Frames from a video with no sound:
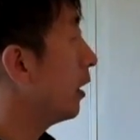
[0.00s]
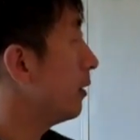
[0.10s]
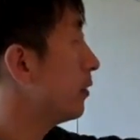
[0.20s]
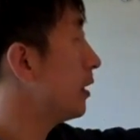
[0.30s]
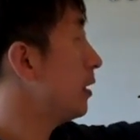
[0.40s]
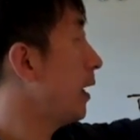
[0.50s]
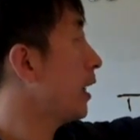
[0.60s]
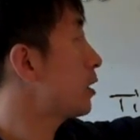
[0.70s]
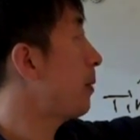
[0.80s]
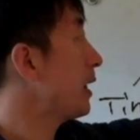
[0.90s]
the
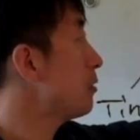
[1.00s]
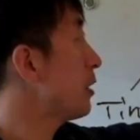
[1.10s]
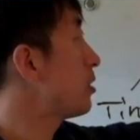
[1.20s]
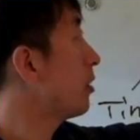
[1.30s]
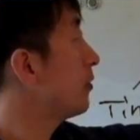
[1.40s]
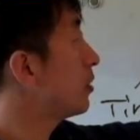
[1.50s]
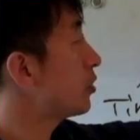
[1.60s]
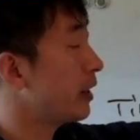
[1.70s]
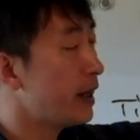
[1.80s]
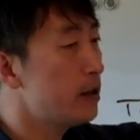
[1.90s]
expected return, there's
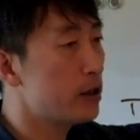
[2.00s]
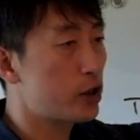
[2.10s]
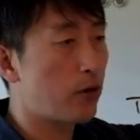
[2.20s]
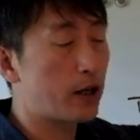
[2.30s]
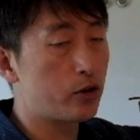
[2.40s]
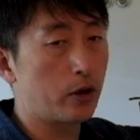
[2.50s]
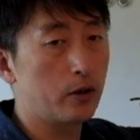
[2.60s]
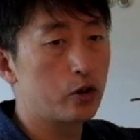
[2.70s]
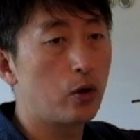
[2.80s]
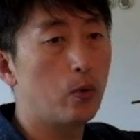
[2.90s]
an inner structure.
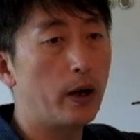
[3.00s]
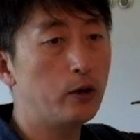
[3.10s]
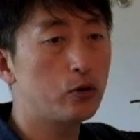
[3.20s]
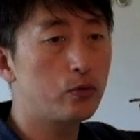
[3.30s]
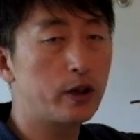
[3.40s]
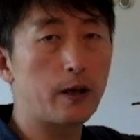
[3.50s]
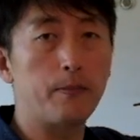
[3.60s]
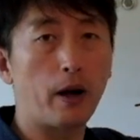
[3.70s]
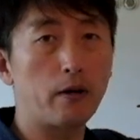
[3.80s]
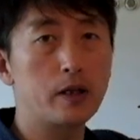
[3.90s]
So when you do the
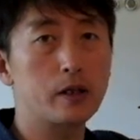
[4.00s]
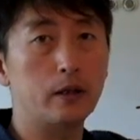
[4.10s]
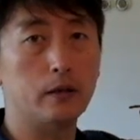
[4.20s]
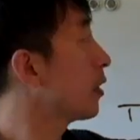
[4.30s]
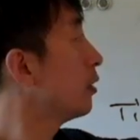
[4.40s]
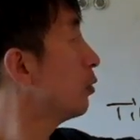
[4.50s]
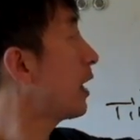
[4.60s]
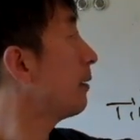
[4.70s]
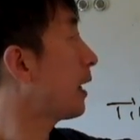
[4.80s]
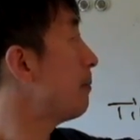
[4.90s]
comparison, you
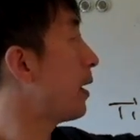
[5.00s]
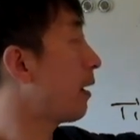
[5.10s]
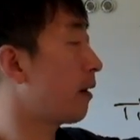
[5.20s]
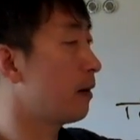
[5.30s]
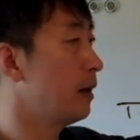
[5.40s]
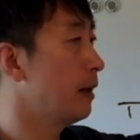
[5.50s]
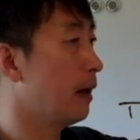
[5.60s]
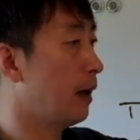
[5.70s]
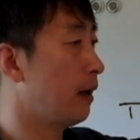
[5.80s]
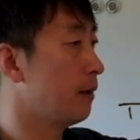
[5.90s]
can compare
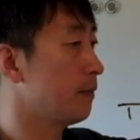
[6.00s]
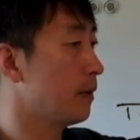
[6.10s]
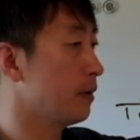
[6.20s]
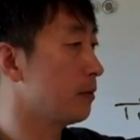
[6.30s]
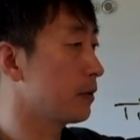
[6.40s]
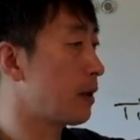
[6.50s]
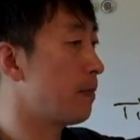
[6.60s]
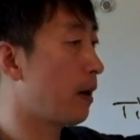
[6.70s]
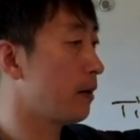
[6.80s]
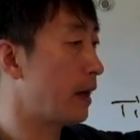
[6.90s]

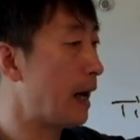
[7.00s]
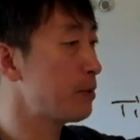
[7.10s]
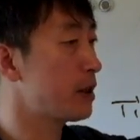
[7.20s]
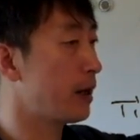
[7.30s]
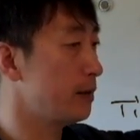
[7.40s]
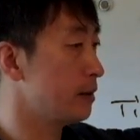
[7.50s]
compare the upside and